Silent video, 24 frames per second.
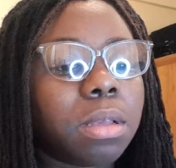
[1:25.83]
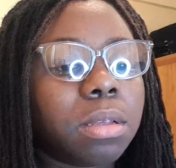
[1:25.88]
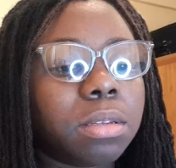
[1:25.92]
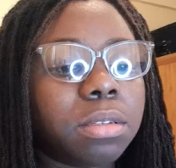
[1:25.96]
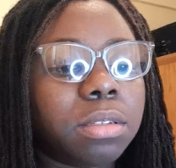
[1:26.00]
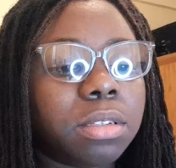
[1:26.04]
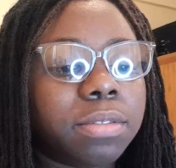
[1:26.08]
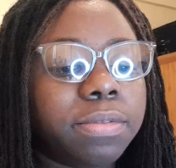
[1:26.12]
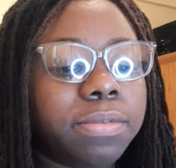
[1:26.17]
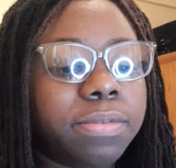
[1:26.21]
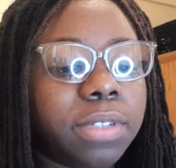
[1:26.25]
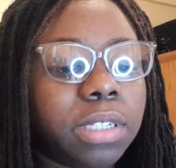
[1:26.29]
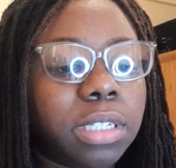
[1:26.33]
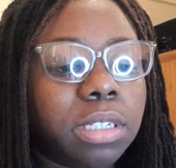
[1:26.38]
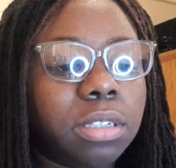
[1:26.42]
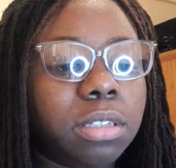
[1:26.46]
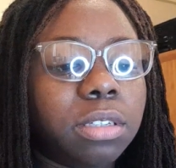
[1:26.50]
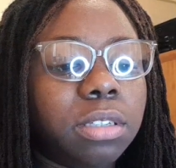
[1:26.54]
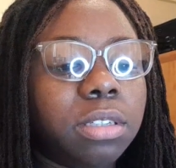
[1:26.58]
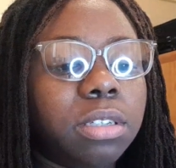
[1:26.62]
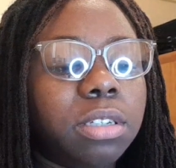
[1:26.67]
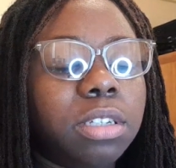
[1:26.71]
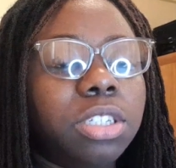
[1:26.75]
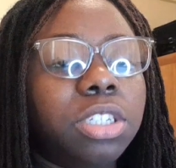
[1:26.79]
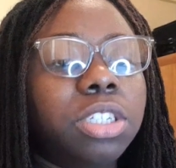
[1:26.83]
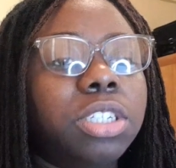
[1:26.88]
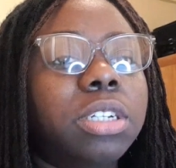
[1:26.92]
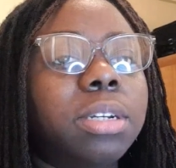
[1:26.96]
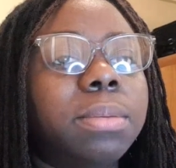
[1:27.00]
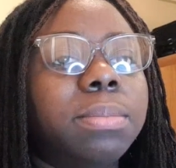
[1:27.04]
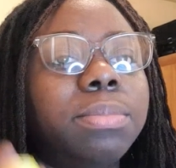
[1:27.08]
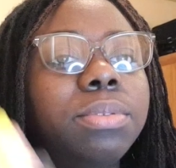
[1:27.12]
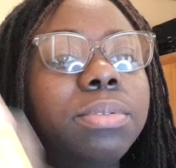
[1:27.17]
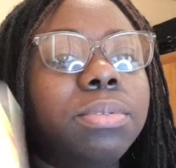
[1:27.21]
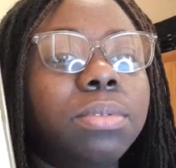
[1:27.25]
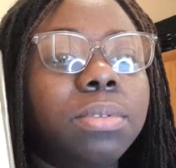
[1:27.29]
So first, this
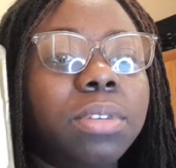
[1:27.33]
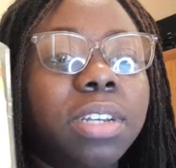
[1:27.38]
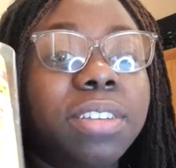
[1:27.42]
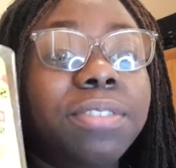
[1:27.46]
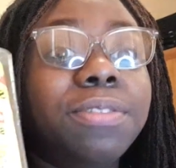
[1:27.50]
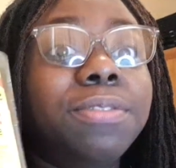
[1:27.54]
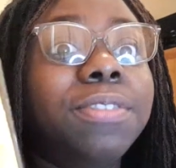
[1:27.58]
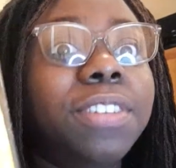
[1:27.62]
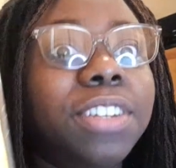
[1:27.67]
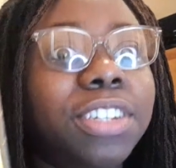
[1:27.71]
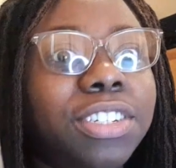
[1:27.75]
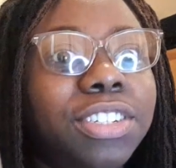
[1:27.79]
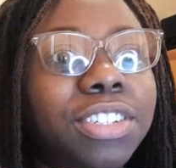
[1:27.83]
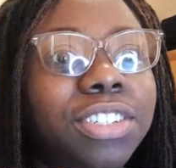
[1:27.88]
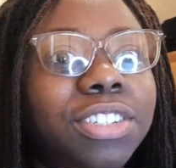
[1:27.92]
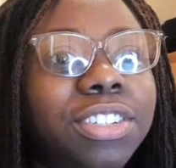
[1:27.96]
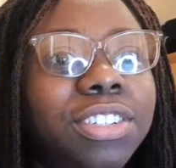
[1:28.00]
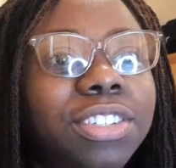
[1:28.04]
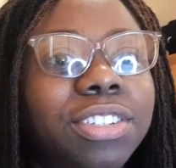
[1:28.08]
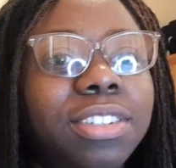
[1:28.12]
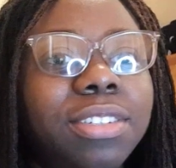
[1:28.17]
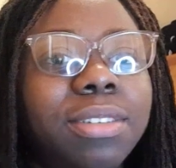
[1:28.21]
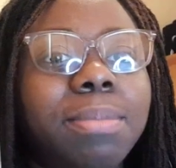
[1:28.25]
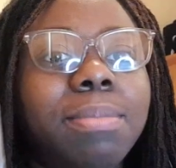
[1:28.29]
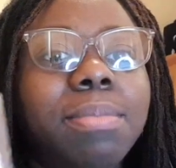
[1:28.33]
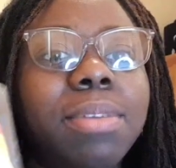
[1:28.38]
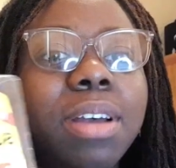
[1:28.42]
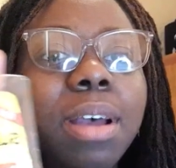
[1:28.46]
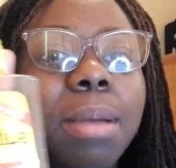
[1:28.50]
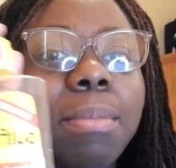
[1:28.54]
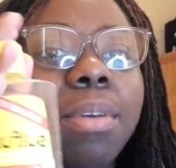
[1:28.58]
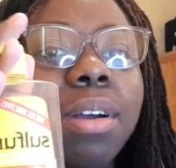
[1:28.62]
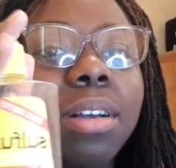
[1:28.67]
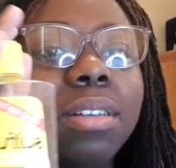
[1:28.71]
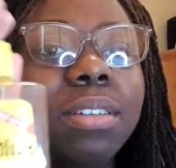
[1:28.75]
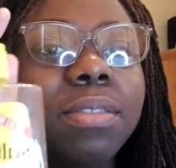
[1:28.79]
shampoo, it finished, but
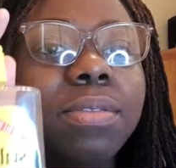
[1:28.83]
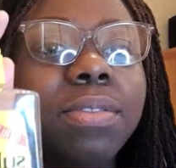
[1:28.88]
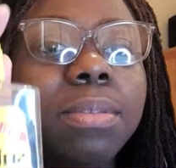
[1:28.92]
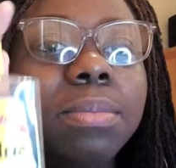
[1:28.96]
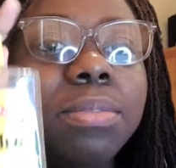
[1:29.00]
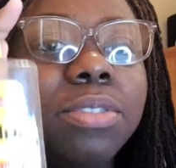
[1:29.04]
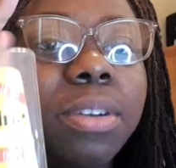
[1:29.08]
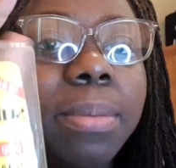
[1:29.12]
I brought it from